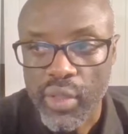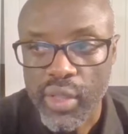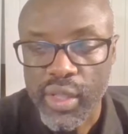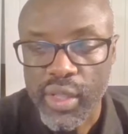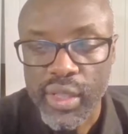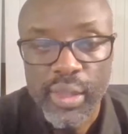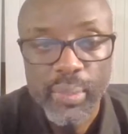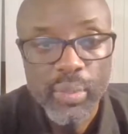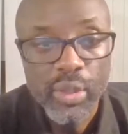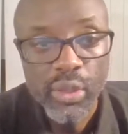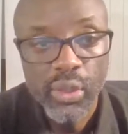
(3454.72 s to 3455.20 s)

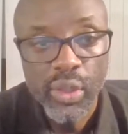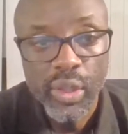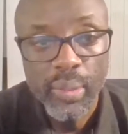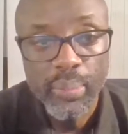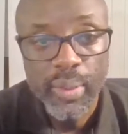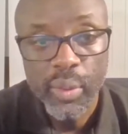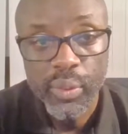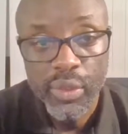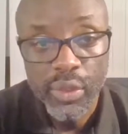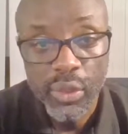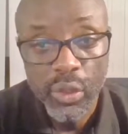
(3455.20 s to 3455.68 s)
Let me know
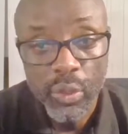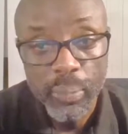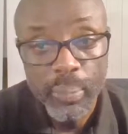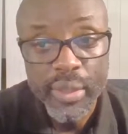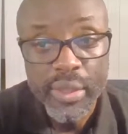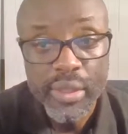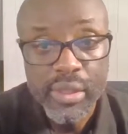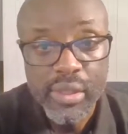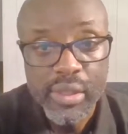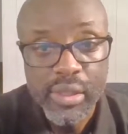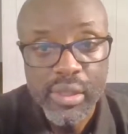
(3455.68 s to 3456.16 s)
about
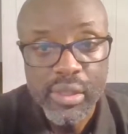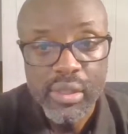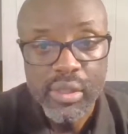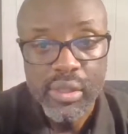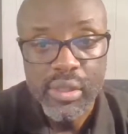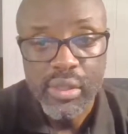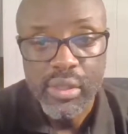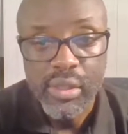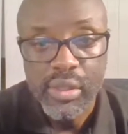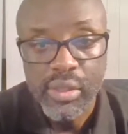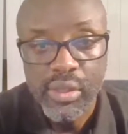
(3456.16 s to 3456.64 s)
topics
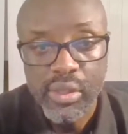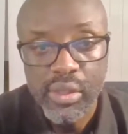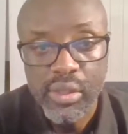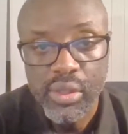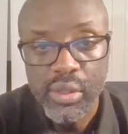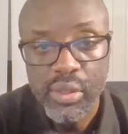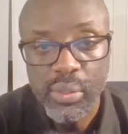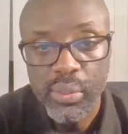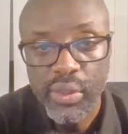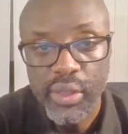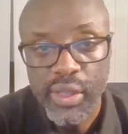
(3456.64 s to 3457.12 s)

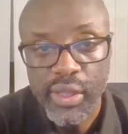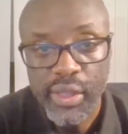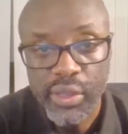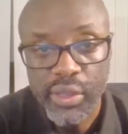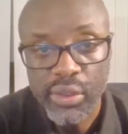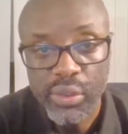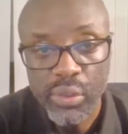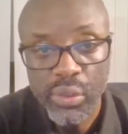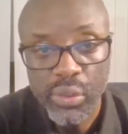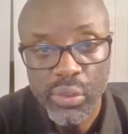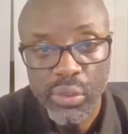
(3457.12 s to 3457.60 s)
you would like
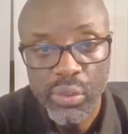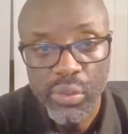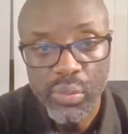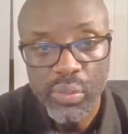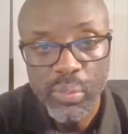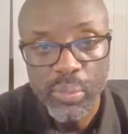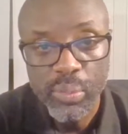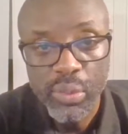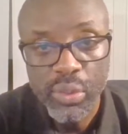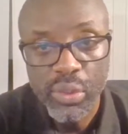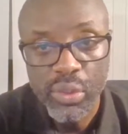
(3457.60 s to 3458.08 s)
to know
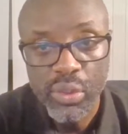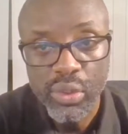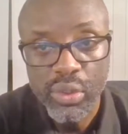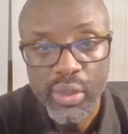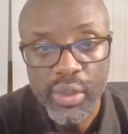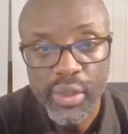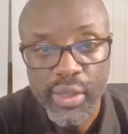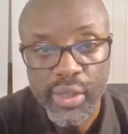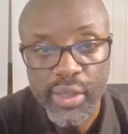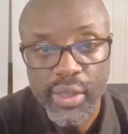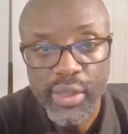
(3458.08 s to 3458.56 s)
more
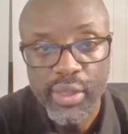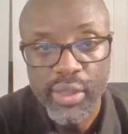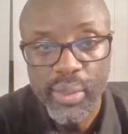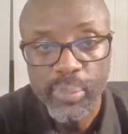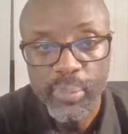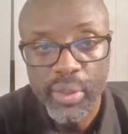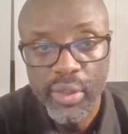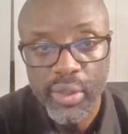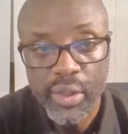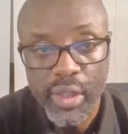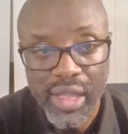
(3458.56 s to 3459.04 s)
than. I
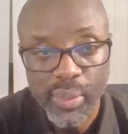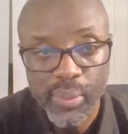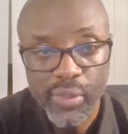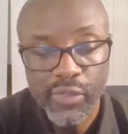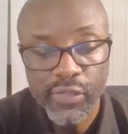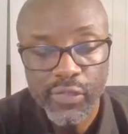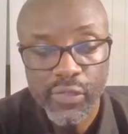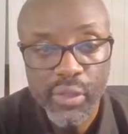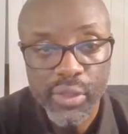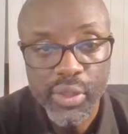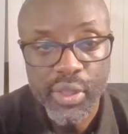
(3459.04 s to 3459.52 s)
mean, our
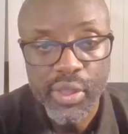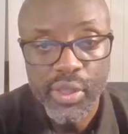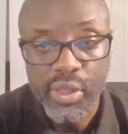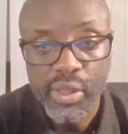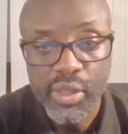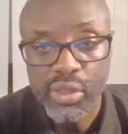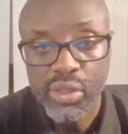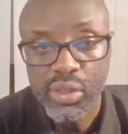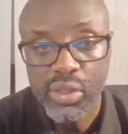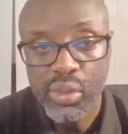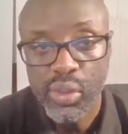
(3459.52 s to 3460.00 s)
focus
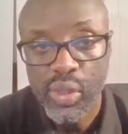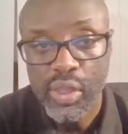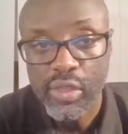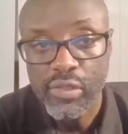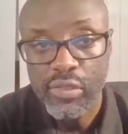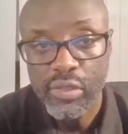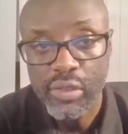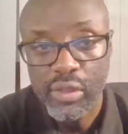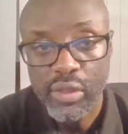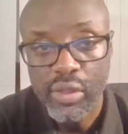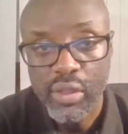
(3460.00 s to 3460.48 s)
is
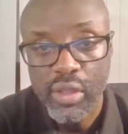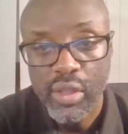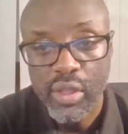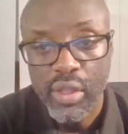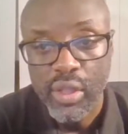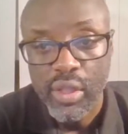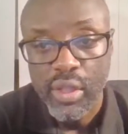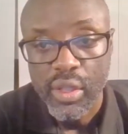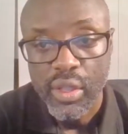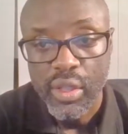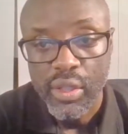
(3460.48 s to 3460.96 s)
travel.
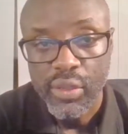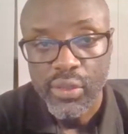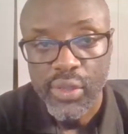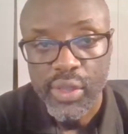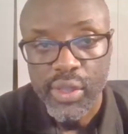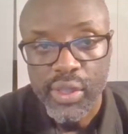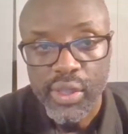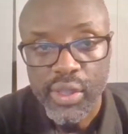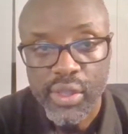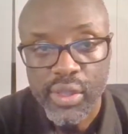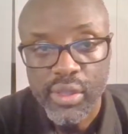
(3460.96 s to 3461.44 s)

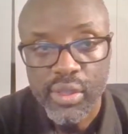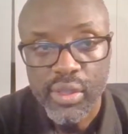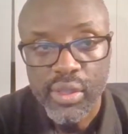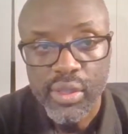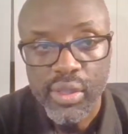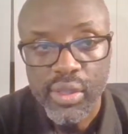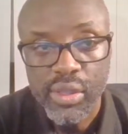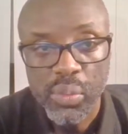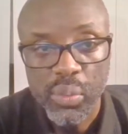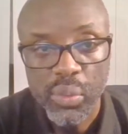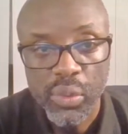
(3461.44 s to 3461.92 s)
It's
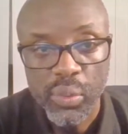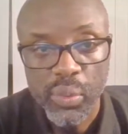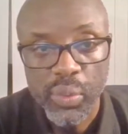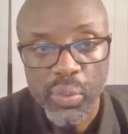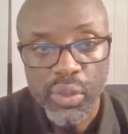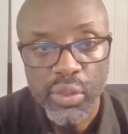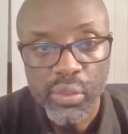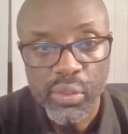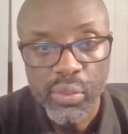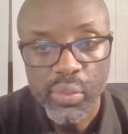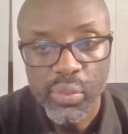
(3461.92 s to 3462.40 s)
what we
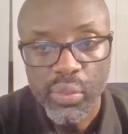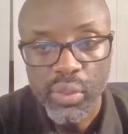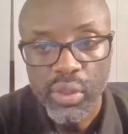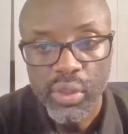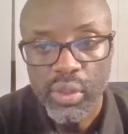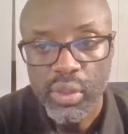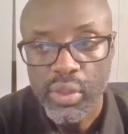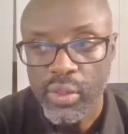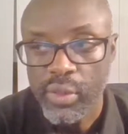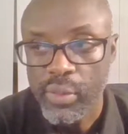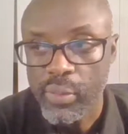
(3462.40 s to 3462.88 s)
do.
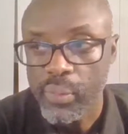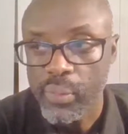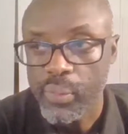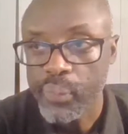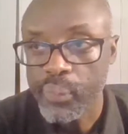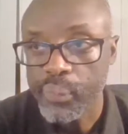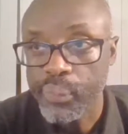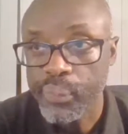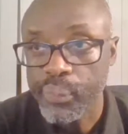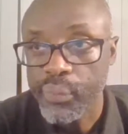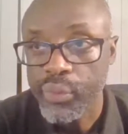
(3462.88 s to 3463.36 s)

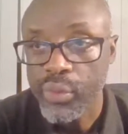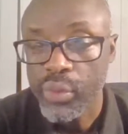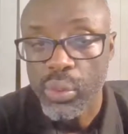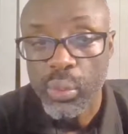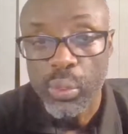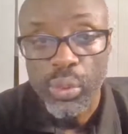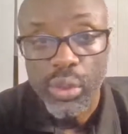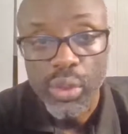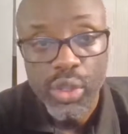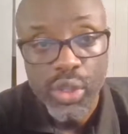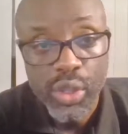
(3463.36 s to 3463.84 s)

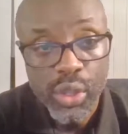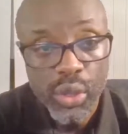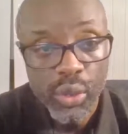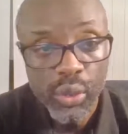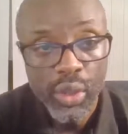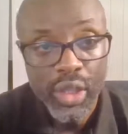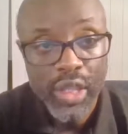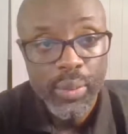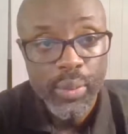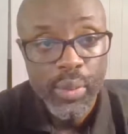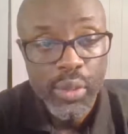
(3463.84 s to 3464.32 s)
Watch
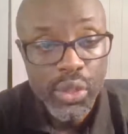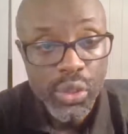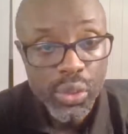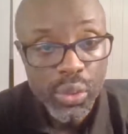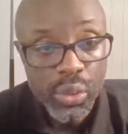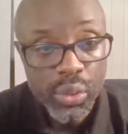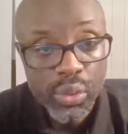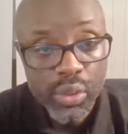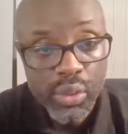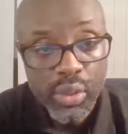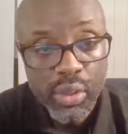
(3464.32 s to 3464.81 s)
all our
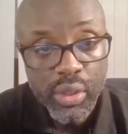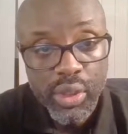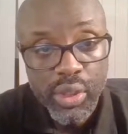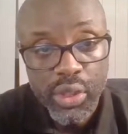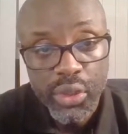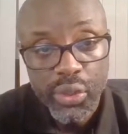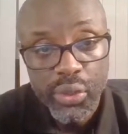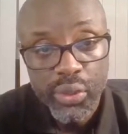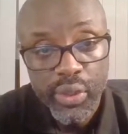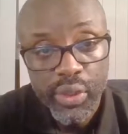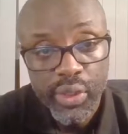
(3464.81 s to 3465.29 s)
shows:
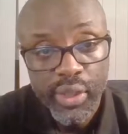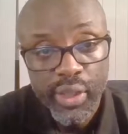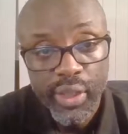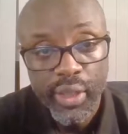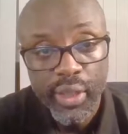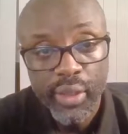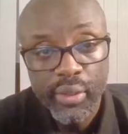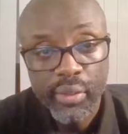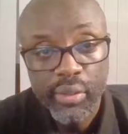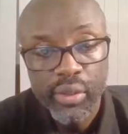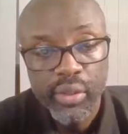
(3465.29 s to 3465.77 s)
Inshuti
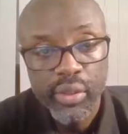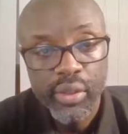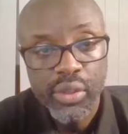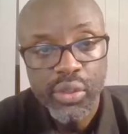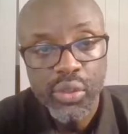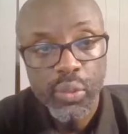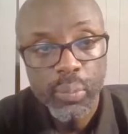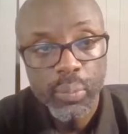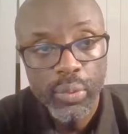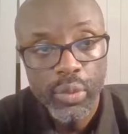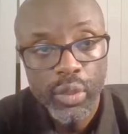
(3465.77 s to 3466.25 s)
Day,
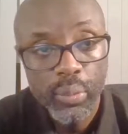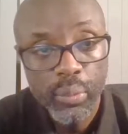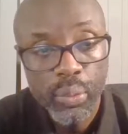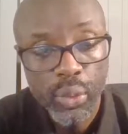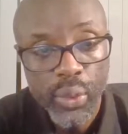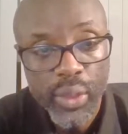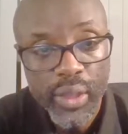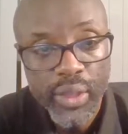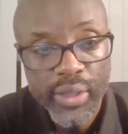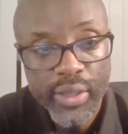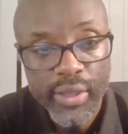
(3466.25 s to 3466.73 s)
Superb
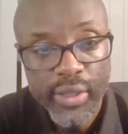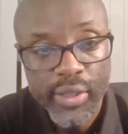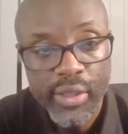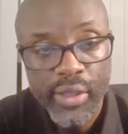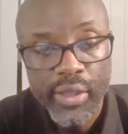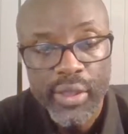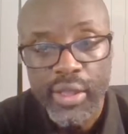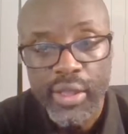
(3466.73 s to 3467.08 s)
Rwanda,